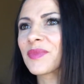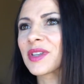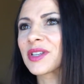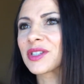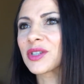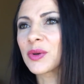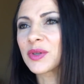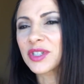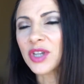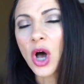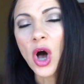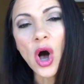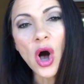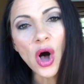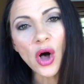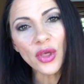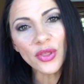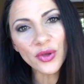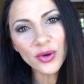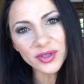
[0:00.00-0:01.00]
So it's
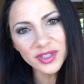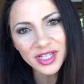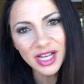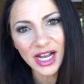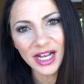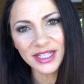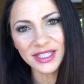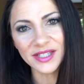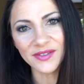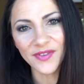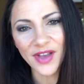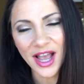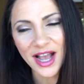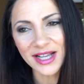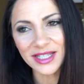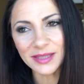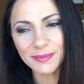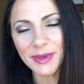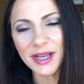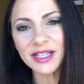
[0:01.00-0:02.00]
all those kinds of
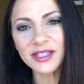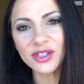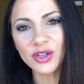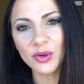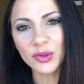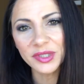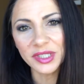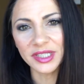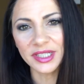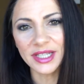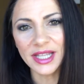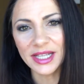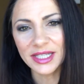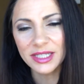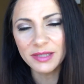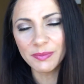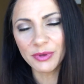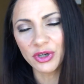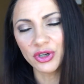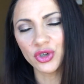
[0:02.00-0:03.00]
aspects goes into
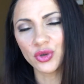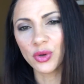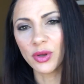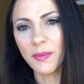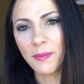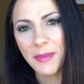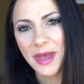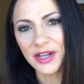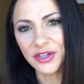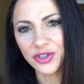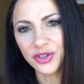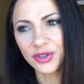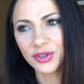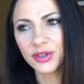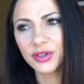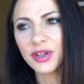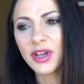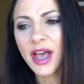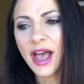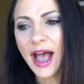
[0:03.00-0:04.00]
that spiritual and
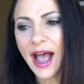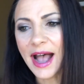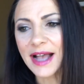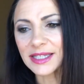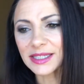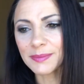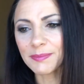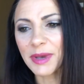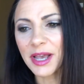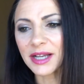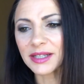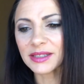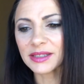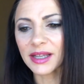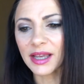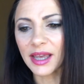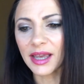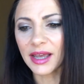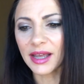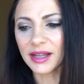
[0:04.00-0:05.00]
mental aspect.
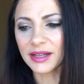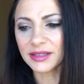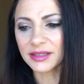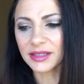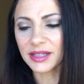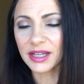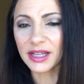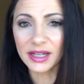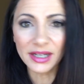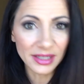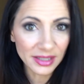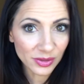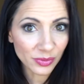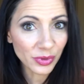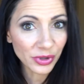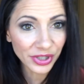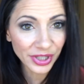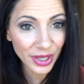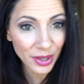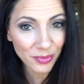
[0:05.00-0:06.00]
And it is
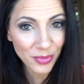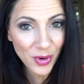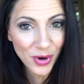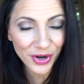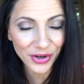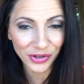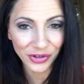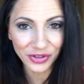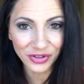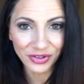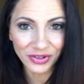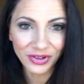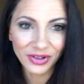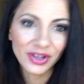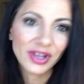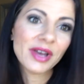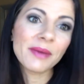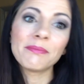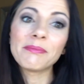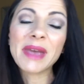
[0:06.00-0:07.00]
really important.
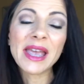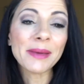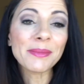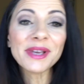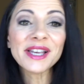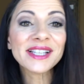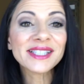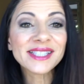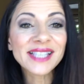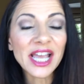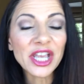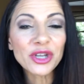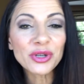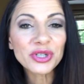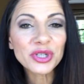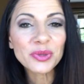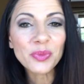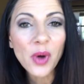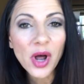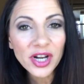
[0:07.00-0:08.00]
Maybe it's that you
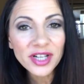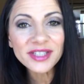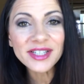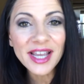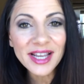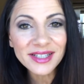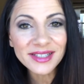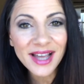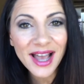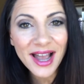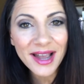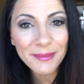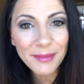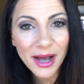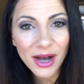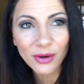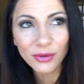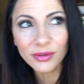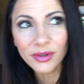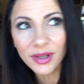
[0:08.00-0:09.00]
just want to take time
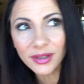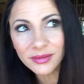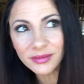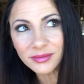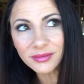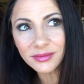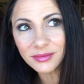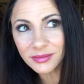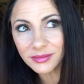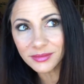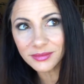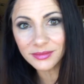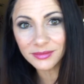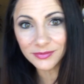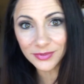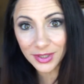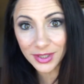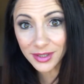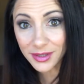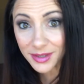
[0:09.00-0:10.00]
out and
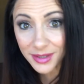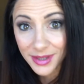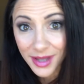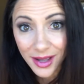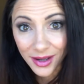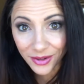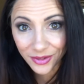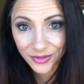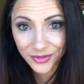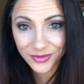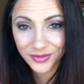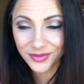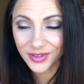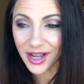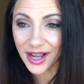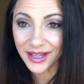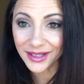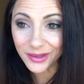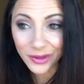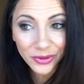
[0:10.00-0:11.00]
for yourself.
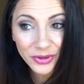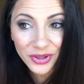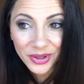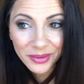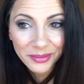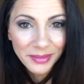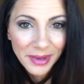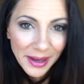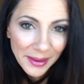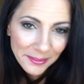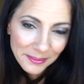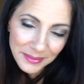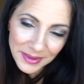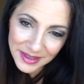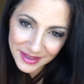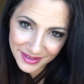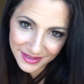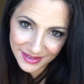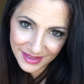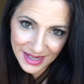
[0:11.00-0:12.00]
I know you're a mom,
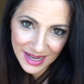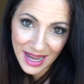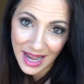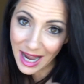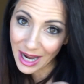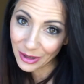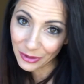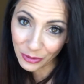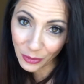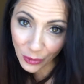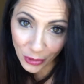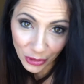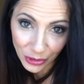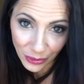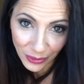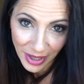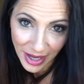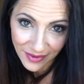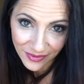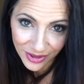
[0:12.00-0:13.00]
but I know you
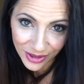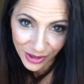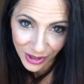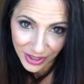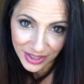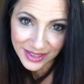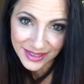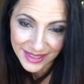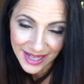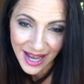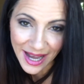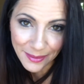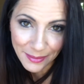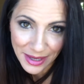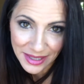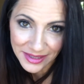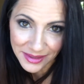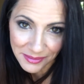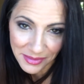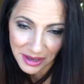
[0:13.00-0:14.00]
don't have a lot of time
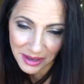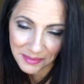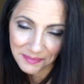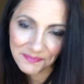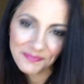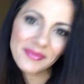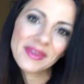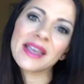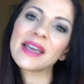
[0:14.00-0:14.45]
as a mom.